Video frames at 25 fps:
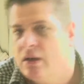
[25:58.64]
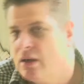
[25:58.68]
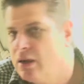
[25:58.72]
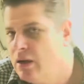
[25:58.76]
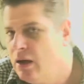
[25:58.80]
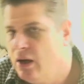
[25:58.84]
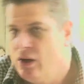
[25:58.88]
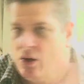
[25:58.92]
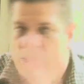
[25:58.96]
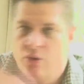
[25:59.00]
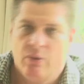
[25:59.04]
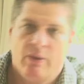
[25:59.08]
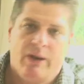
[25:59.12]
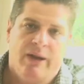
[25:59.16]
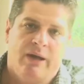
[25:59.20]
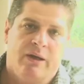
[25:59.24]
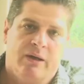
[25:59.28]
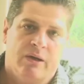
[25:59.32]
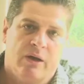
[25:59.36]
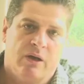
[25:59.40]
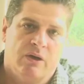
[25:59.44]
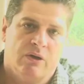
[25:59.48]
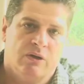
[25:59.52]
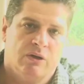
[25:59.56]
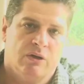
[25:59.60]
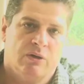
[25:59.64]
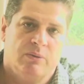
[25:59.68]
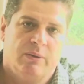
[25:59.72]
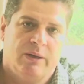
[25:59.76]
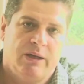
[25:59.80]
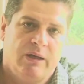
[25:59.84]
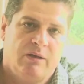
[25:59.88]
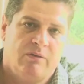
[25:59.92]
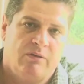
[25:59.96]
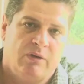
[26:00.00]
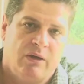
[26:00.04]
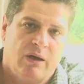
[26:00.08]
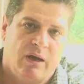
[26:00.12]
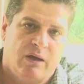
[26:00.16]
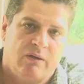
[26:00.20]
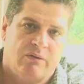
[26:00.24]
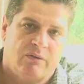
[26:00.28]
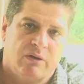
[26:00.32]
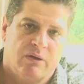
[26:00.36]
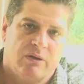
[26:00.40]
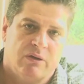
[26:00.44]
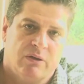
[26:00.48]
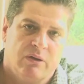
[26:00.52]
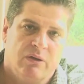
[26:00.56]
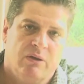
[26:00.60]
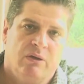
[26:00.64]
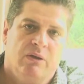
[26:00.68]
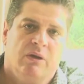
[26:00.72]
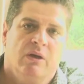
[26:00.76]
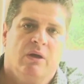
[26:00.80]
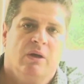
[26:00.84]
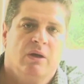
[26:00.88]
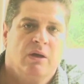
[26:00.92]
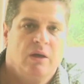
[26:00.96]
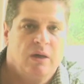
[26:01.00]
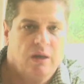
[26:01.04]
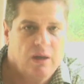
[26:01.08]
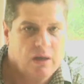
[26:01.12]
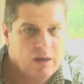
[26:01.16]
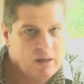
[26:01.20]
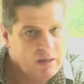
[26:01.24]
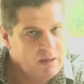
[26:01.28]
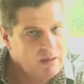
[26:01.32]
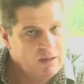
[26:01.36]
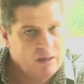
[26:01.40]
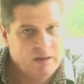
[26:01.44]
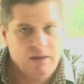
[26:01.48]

go away and do whatever you have to do. In